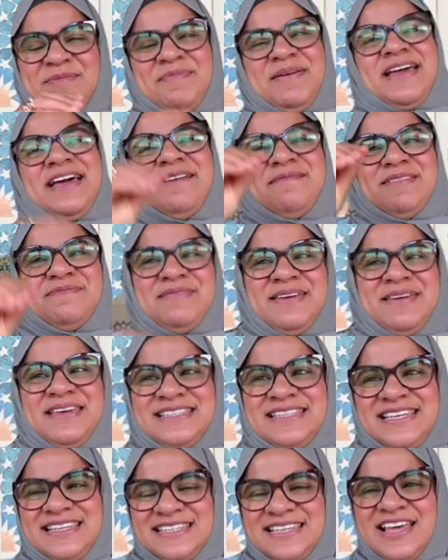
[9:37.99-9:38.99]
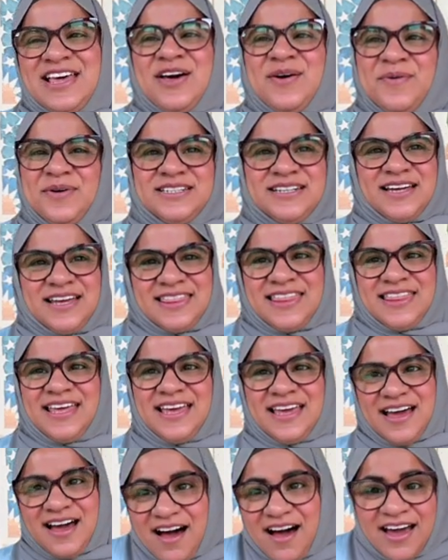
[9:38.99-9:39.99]
but I just want to pick up the pieces
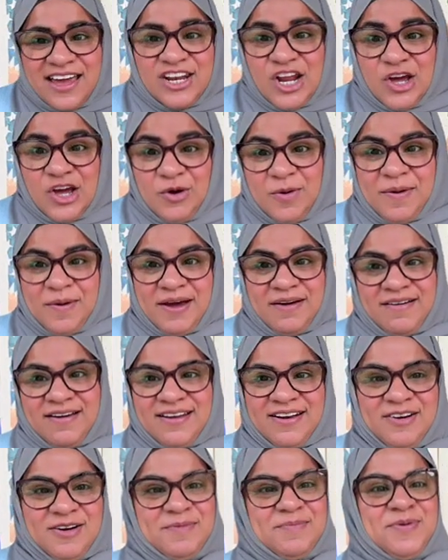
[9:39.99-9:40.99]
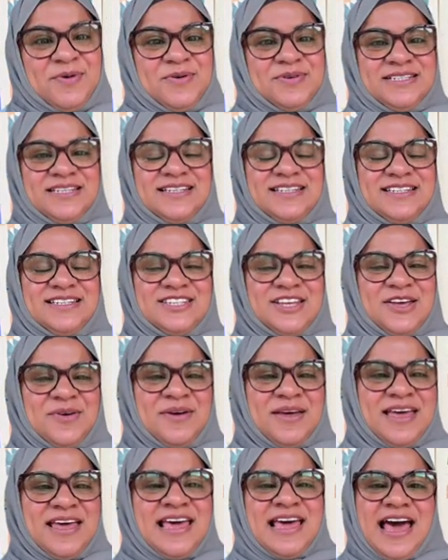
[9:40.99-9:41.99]
which I think I know about and are
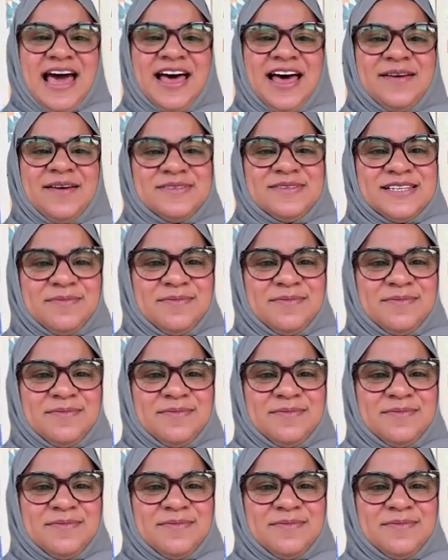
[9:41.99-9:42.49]
important. So